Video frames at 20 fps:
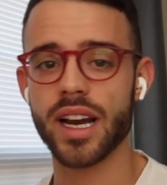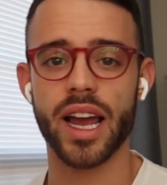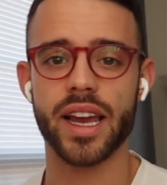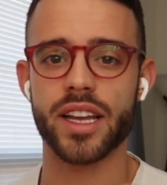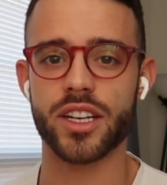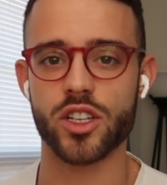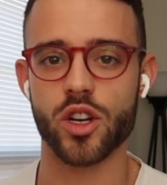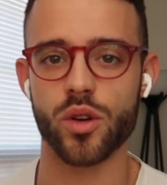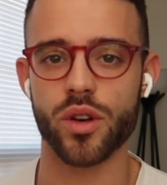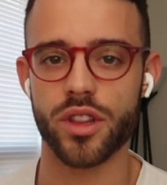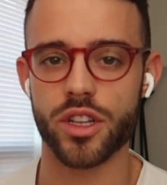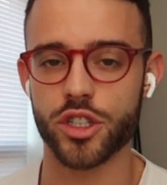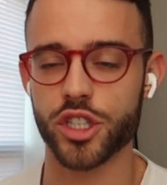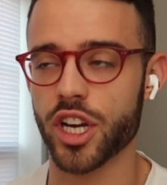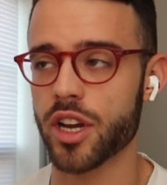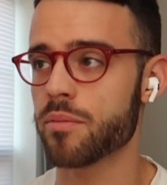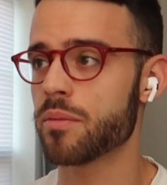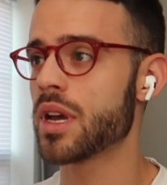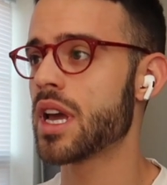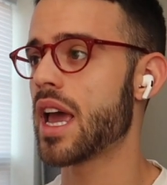I get to go to the
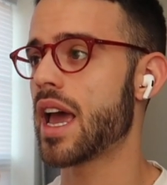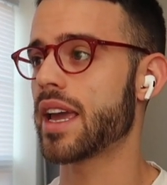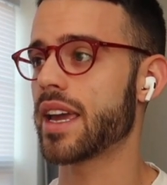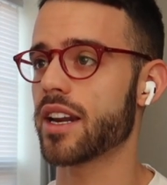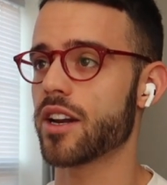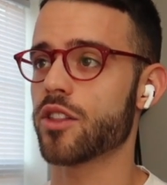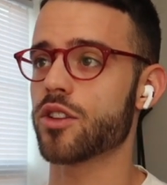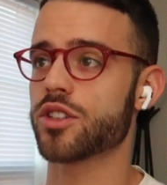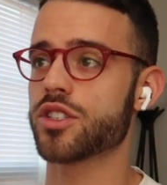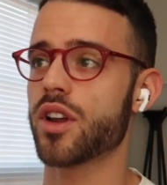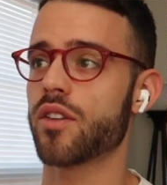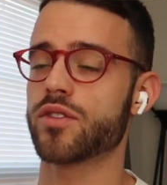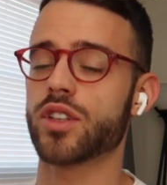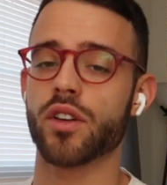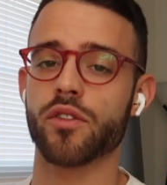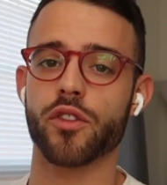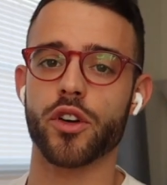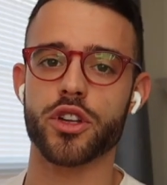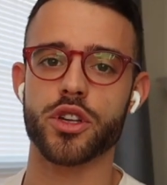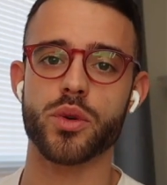gym and get other stuff
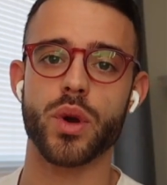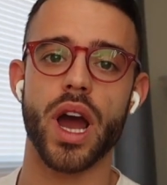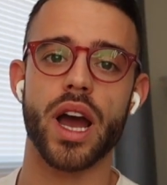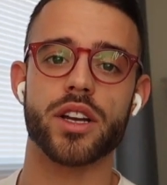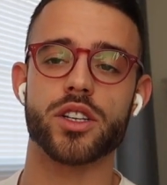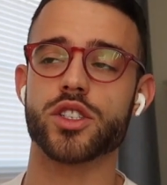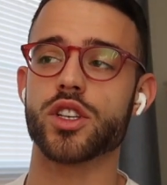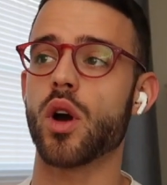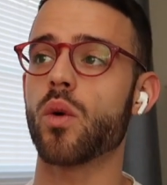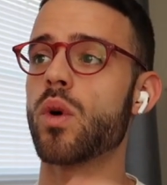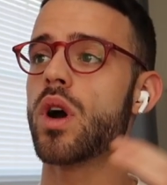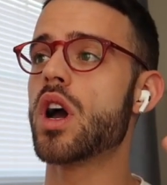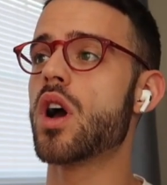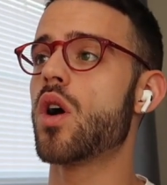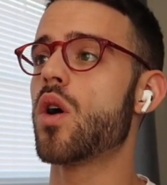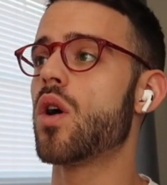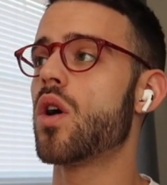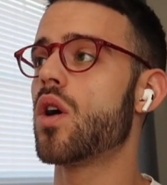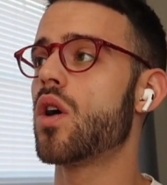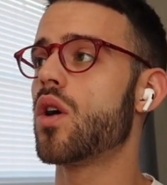done for you guys. So
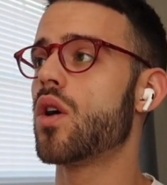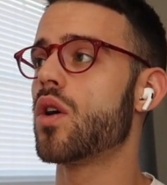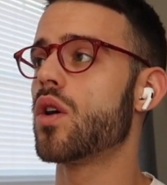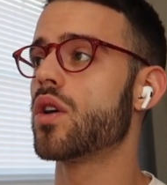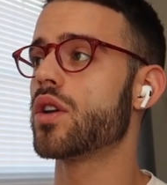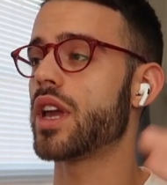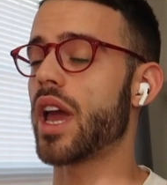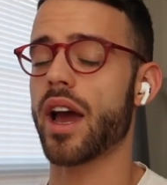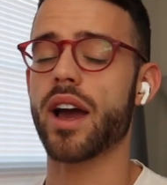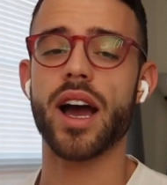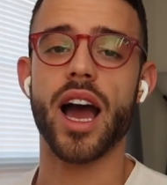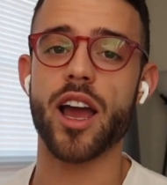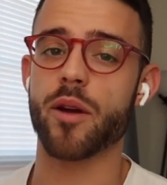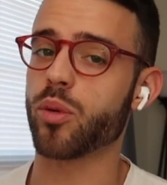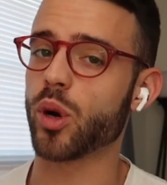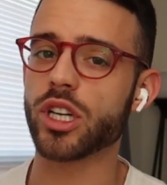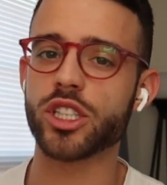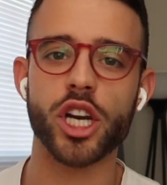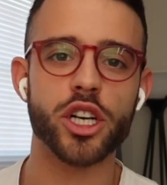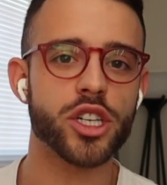yeah, I
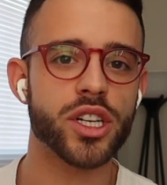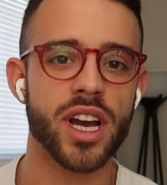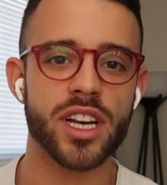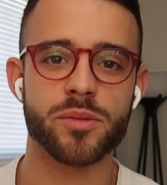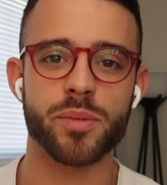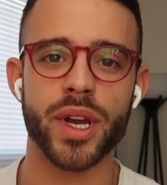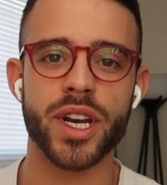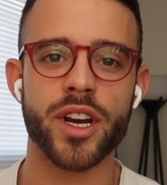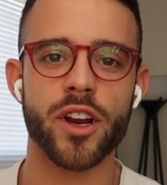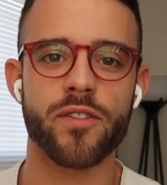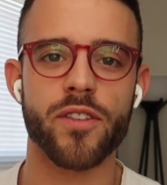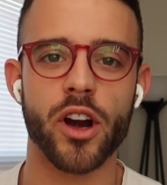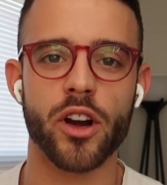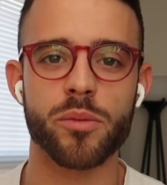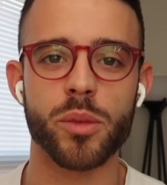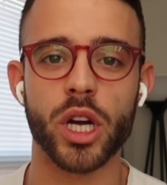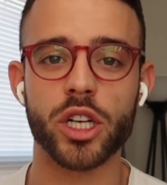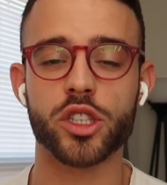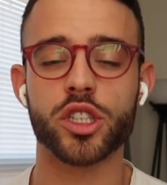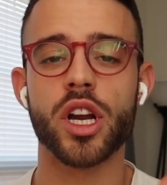appreciate you guys being here very
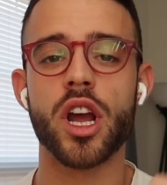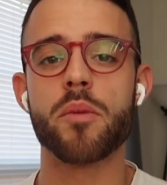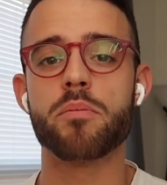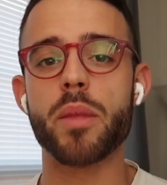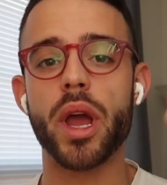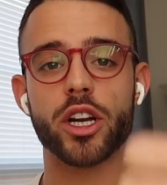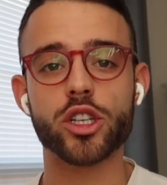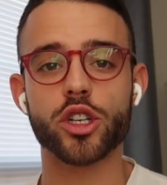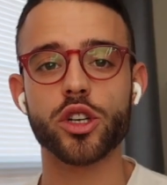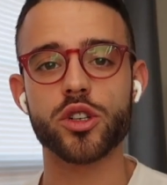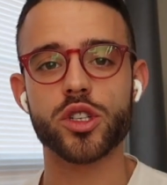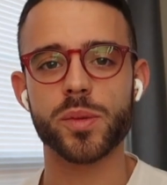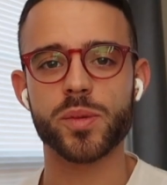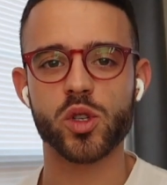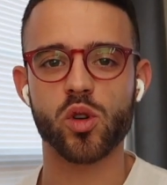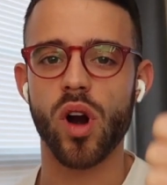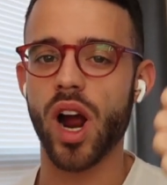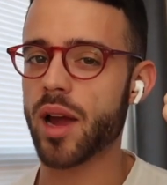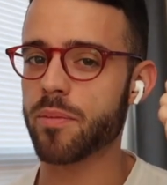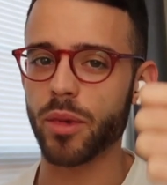much. Make sure you
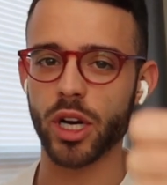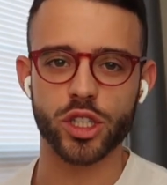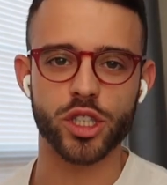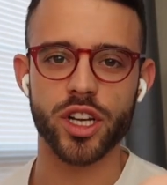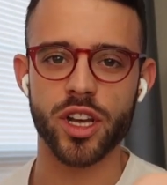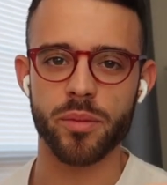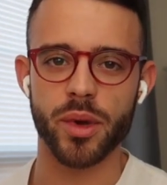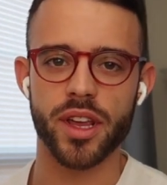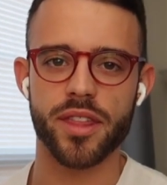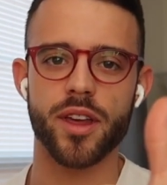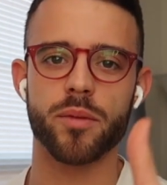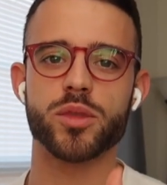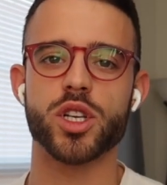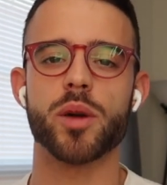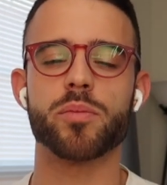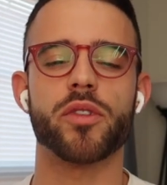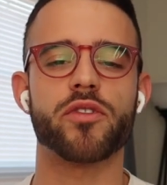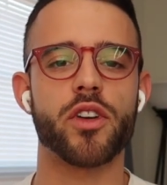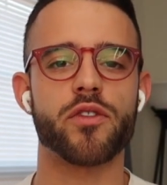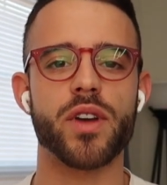subscribe. Make sure you give me a thumbs
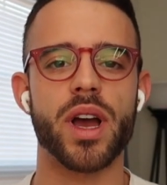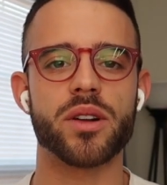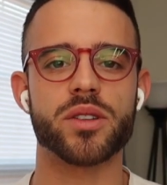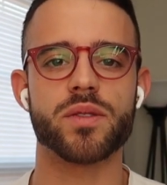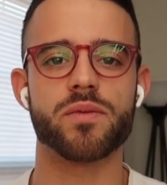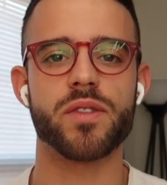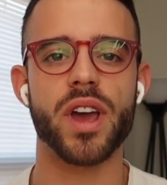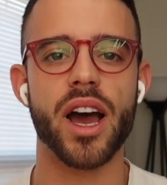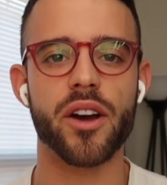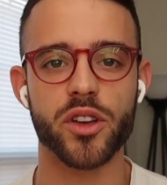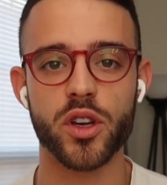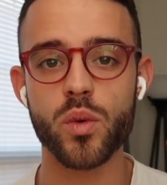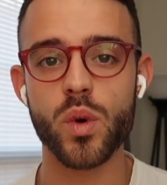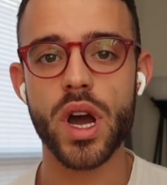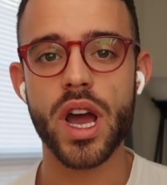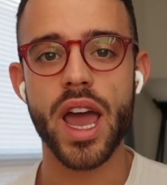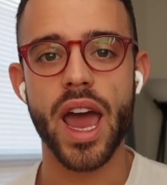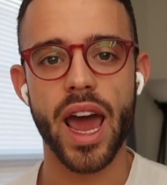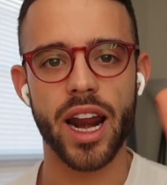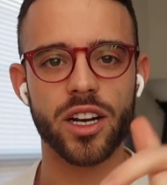up if you found some value.
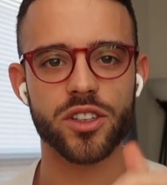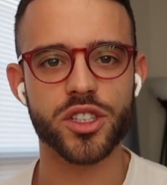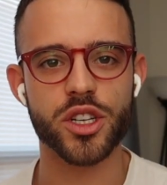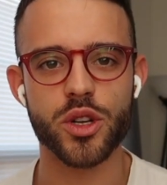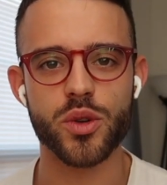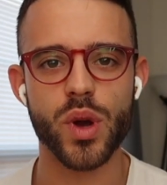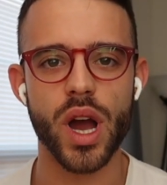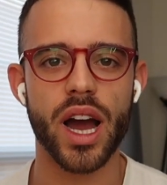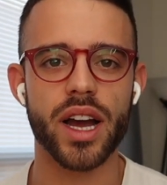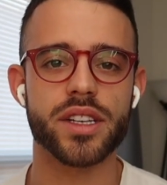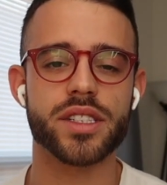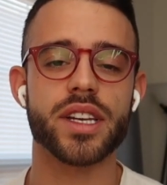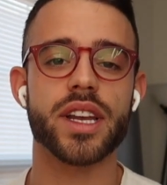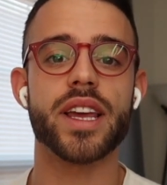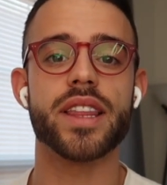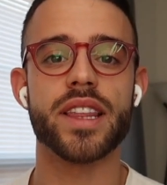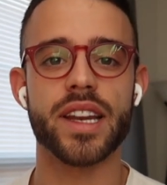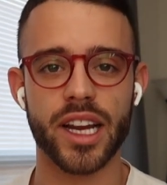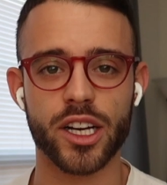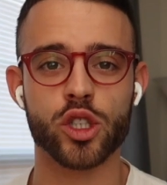And I'll see you guys
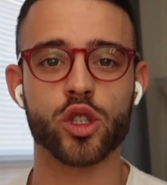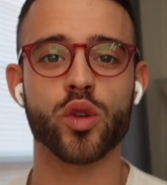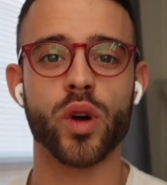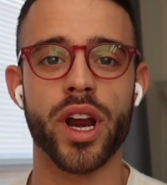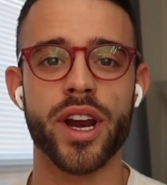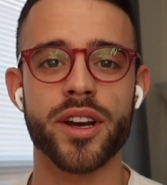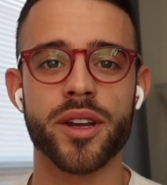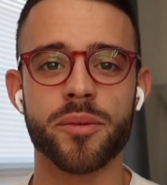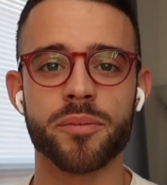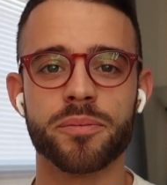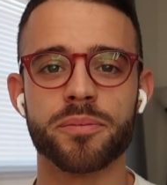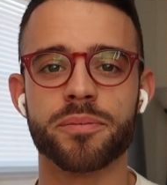in the next trade.